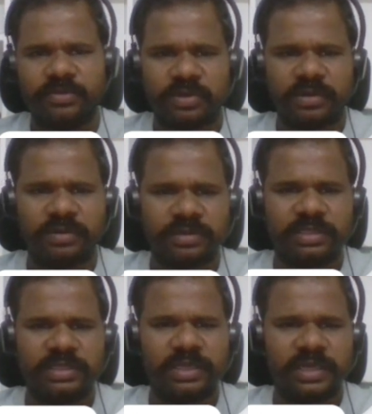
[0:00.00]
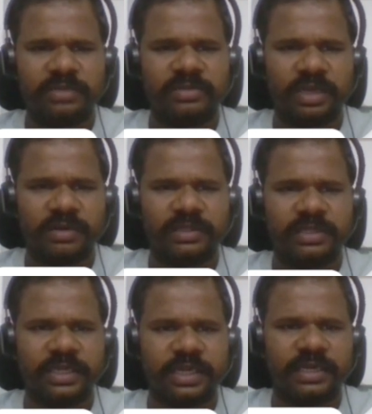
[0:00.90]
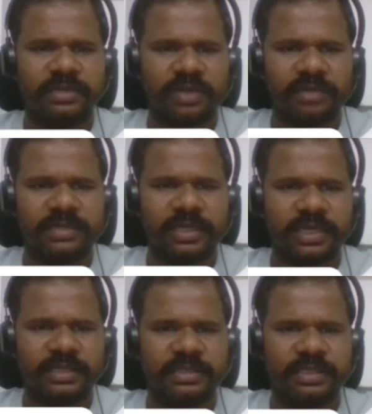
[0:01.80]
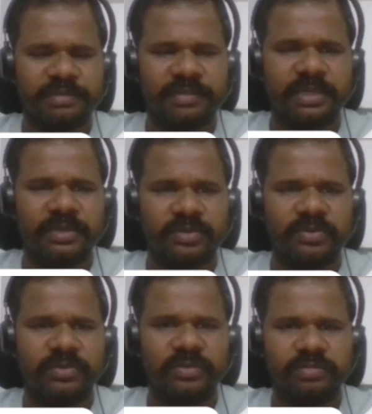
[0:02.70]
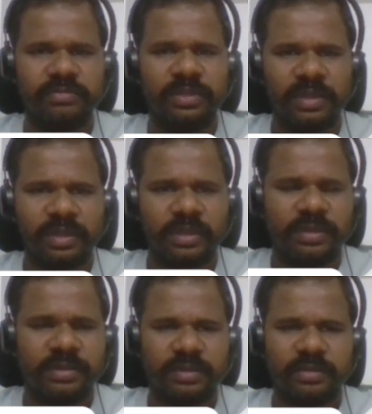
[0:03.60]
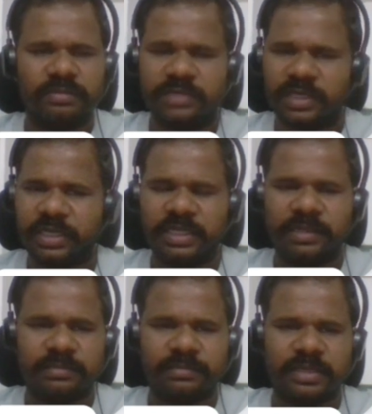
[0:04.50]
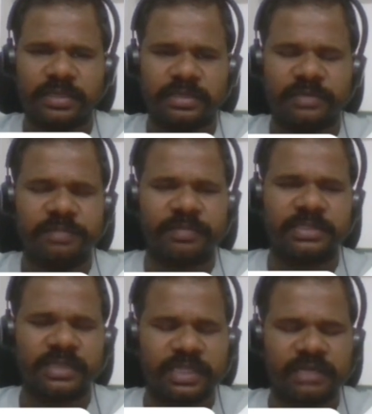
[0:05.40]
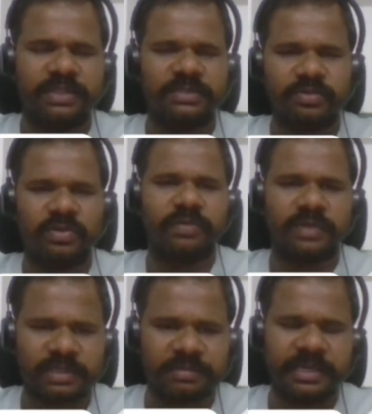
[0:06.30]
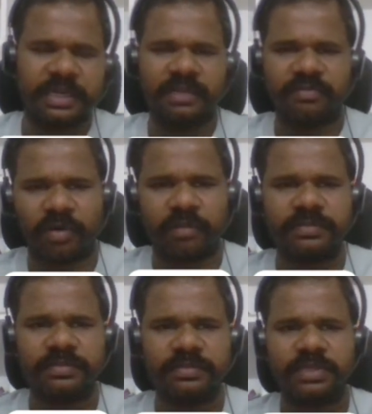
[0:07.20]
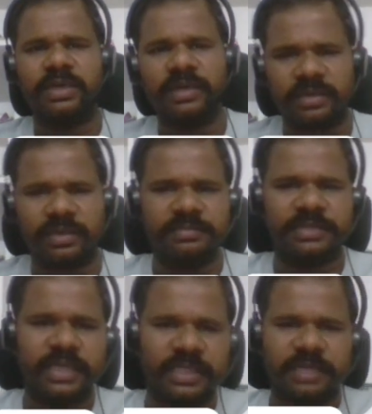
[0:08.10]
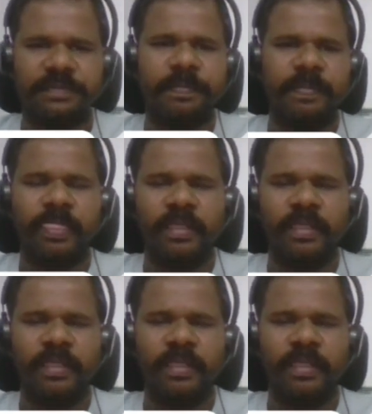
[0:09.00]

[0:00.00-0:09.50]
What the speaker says: So the here also I have authenticated, so I'm sending the email to any given person, otherwise whoever submitted the form, I'm sending them